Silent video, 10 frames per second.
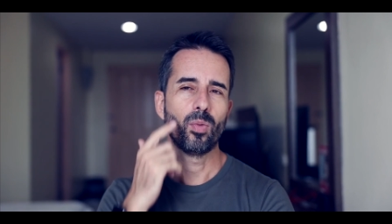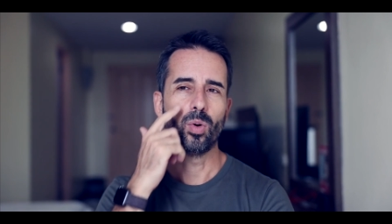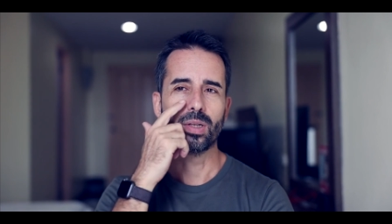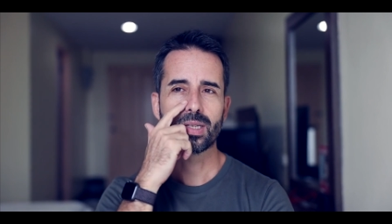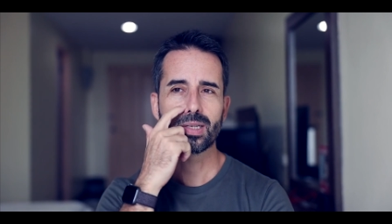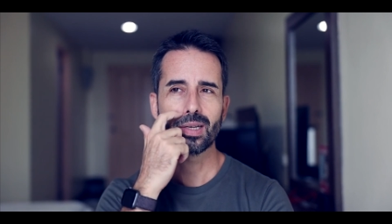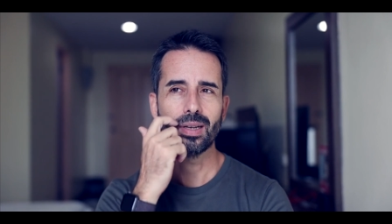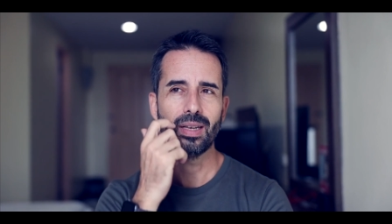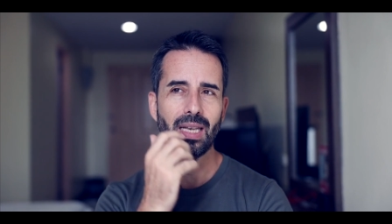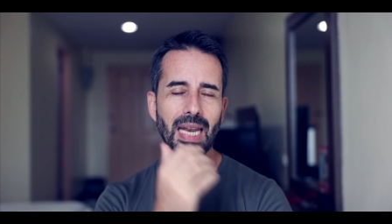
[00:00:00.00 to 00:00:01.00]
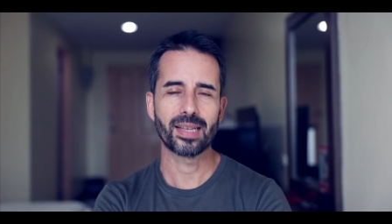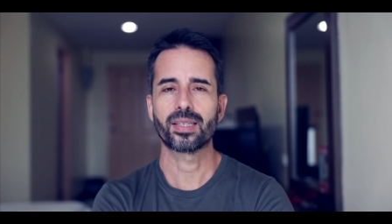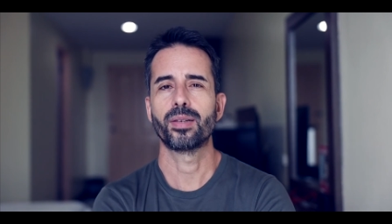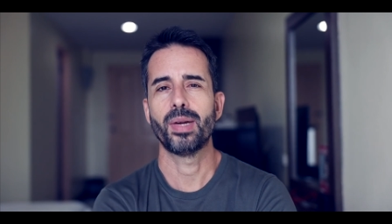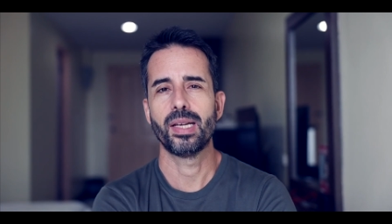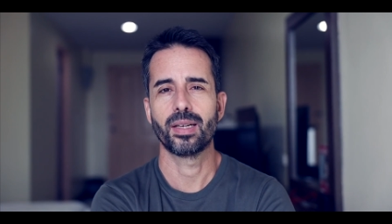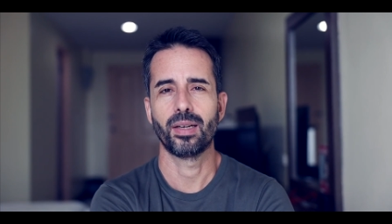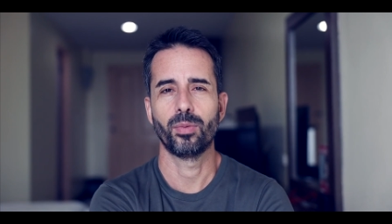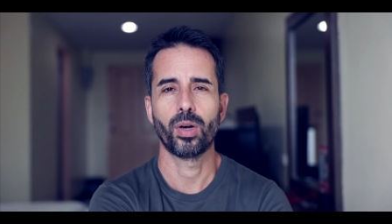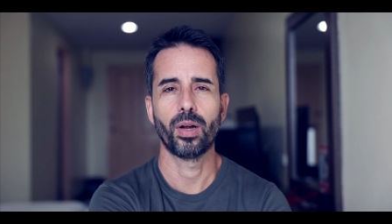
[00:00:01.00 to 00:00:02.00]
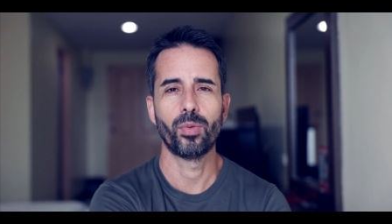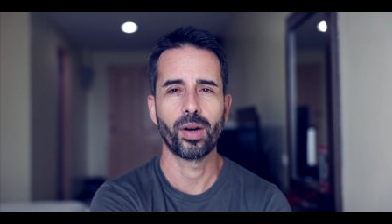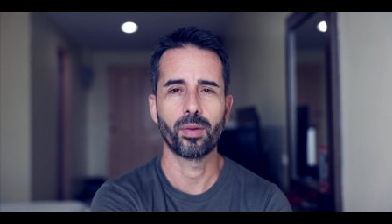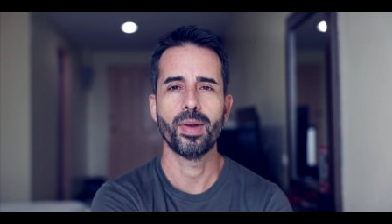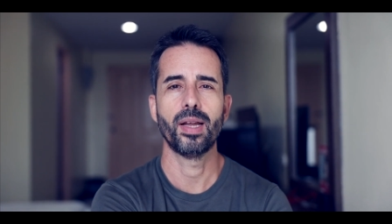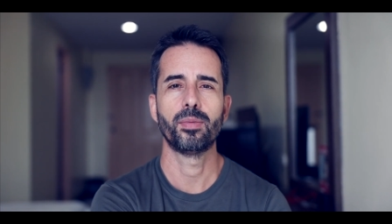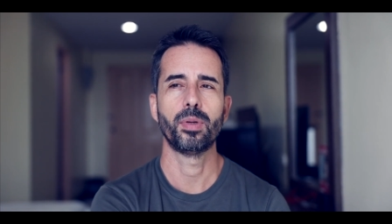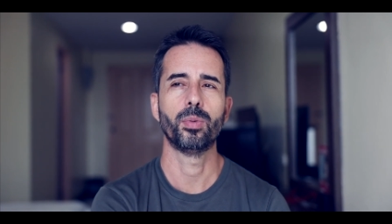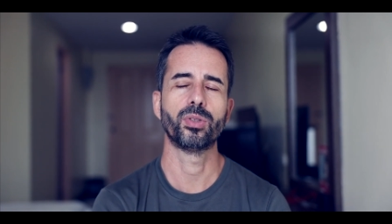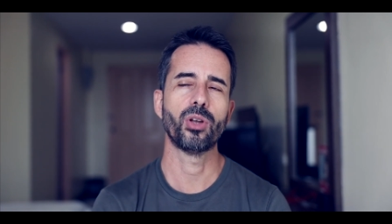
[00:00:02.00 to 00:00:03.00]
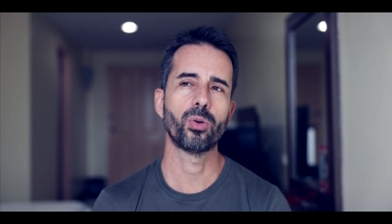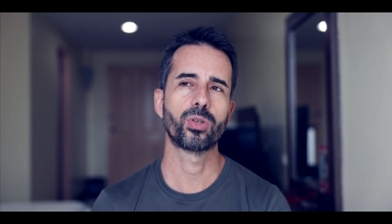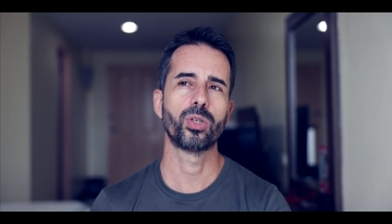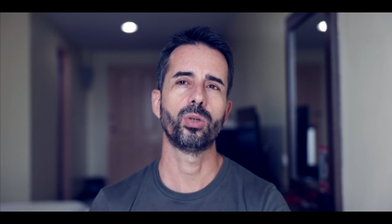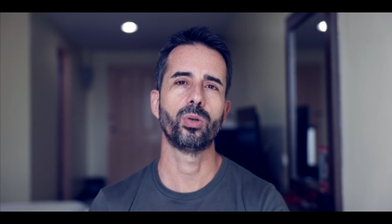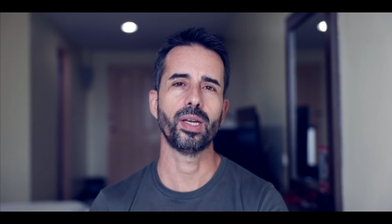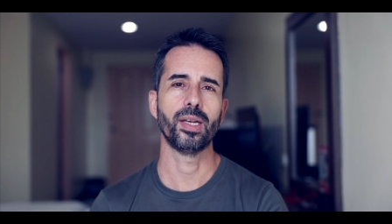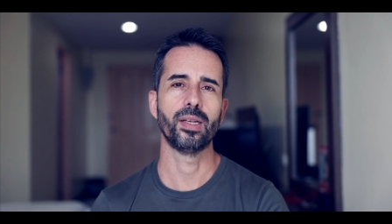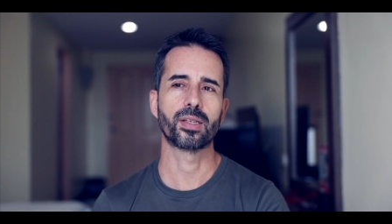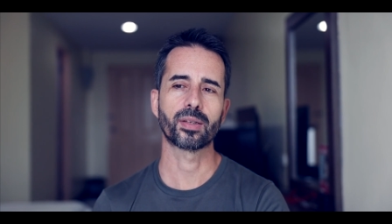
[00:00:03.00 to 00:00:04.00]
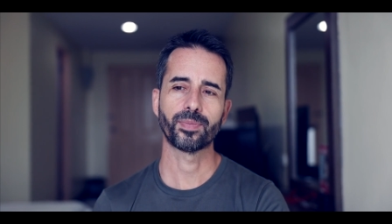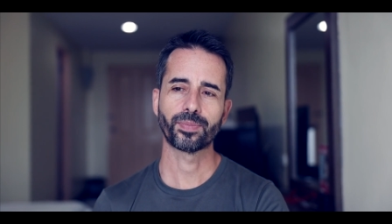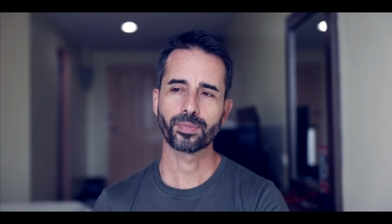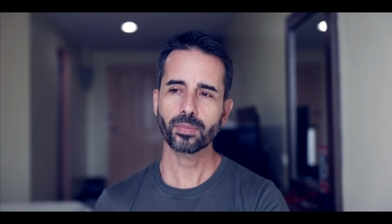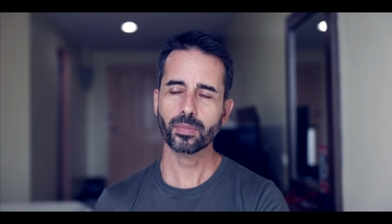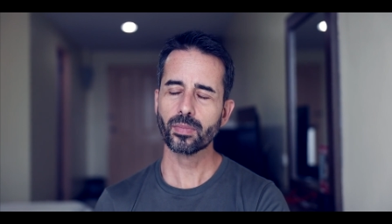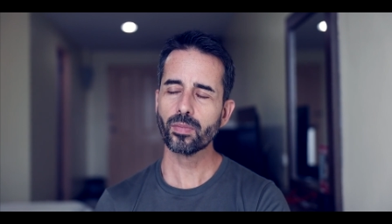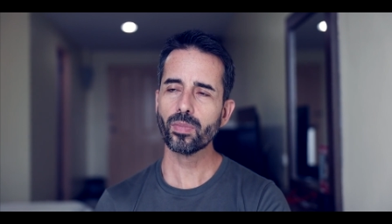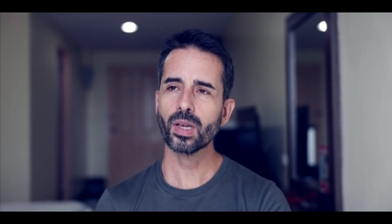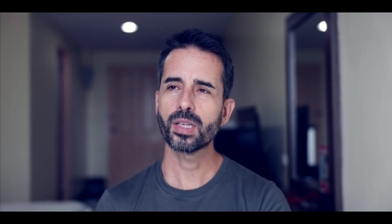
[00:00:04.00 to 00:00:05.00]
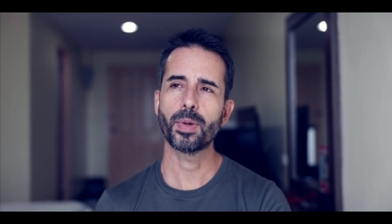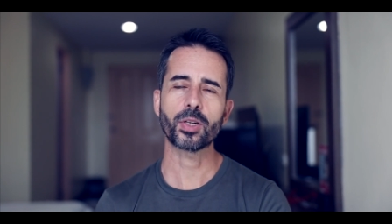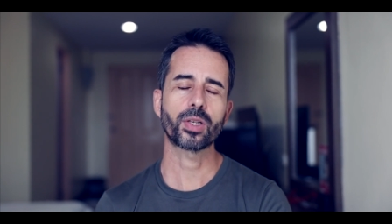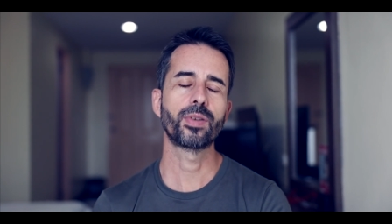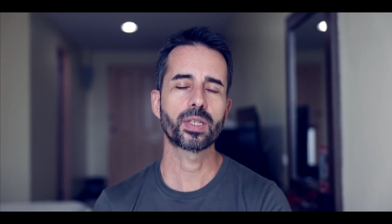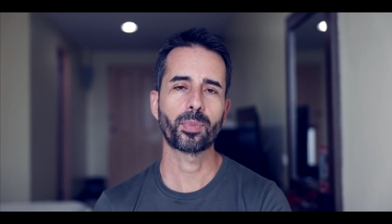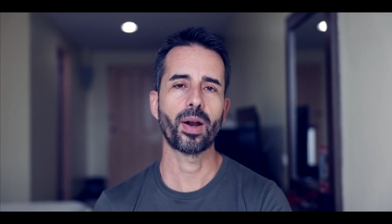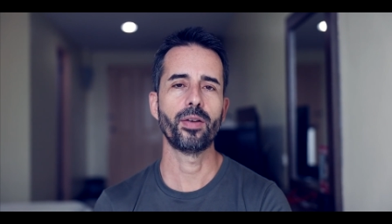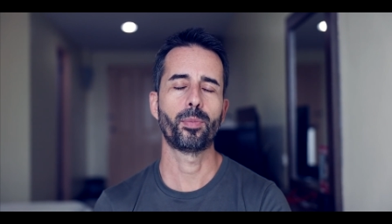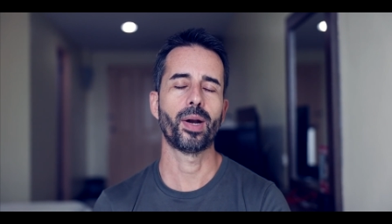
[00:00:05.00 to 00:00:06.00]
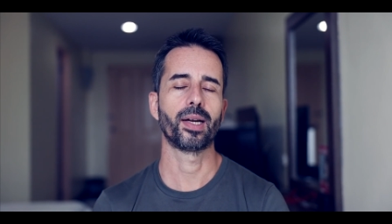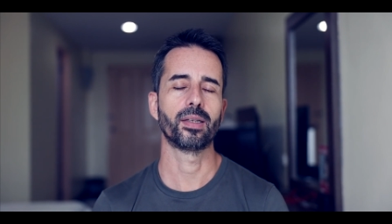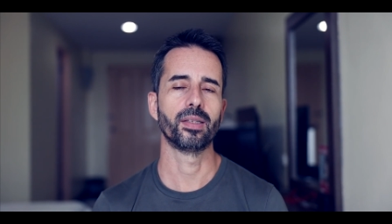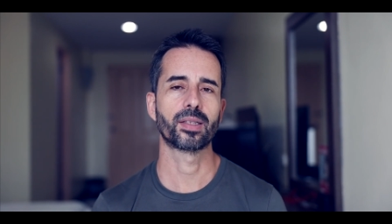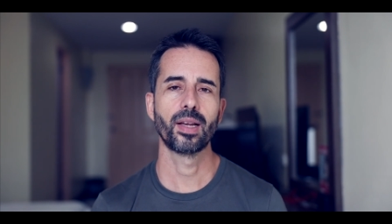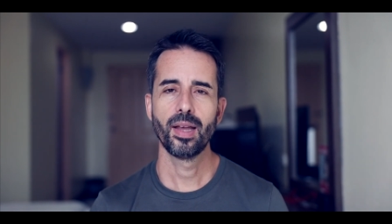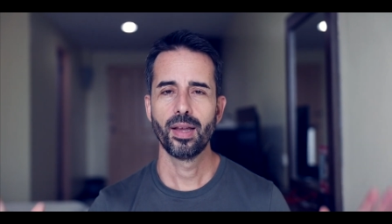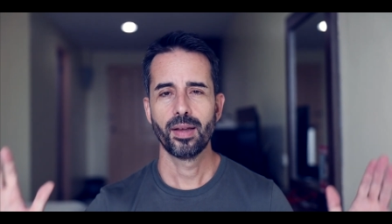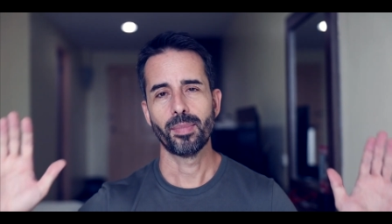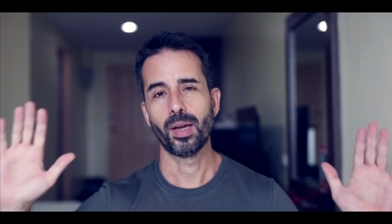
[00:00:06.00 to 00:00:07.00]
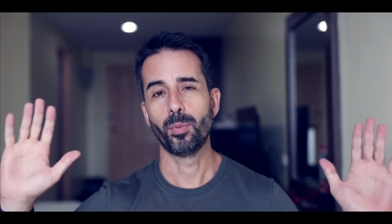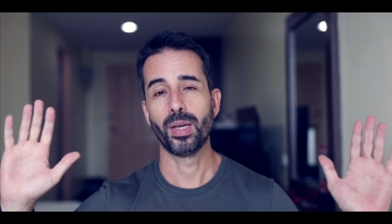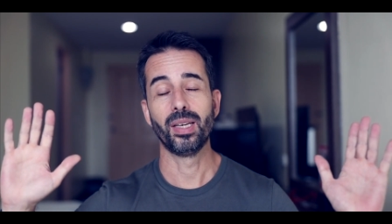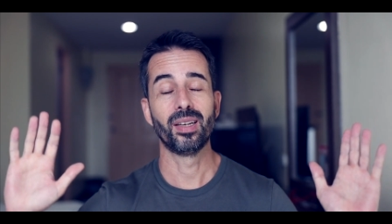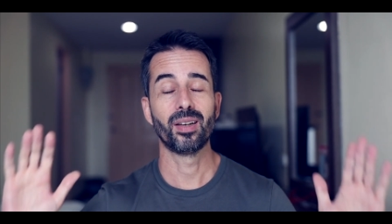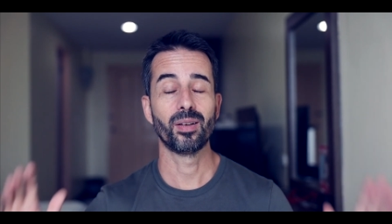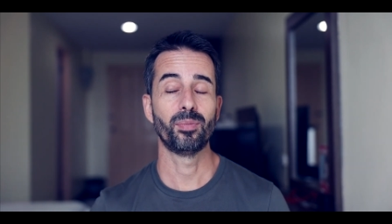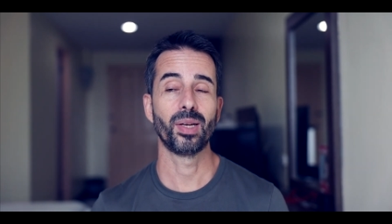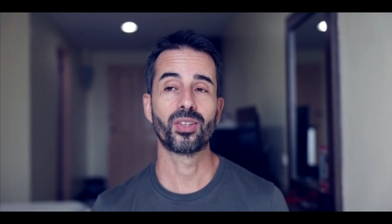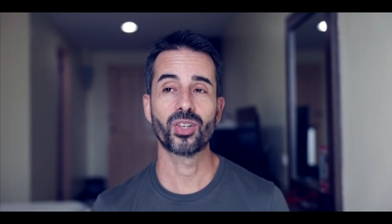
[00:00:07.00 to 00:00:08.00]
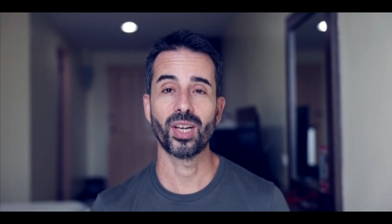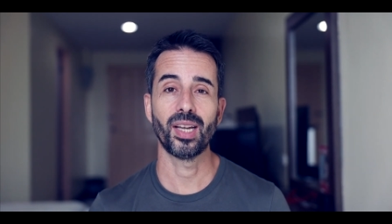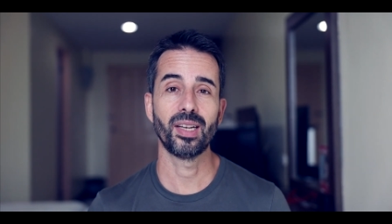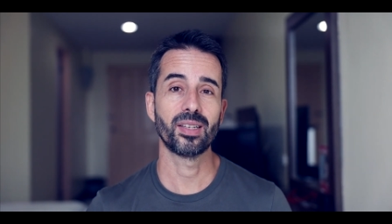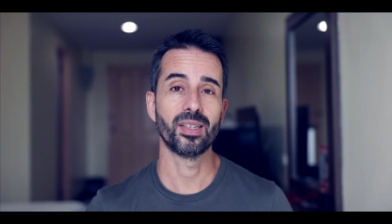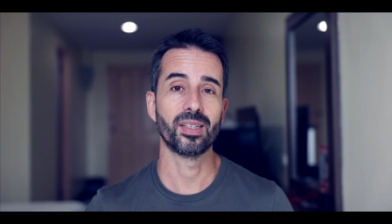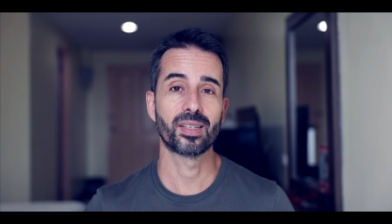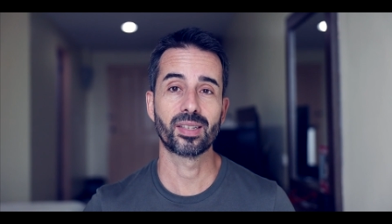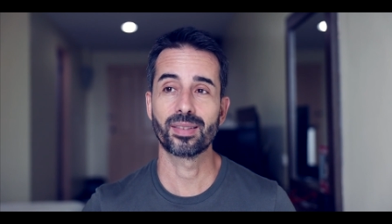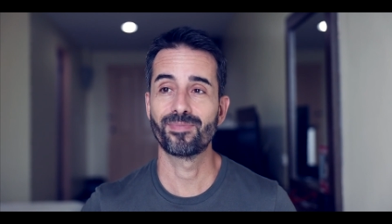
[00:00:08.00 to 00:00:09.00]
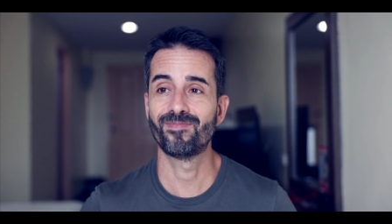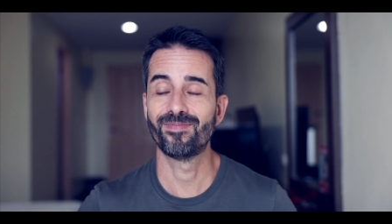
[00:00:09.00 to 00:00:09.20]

What's less amazing and what I recommend people don't do is, especially if it's a private practice, my opinion on big chains is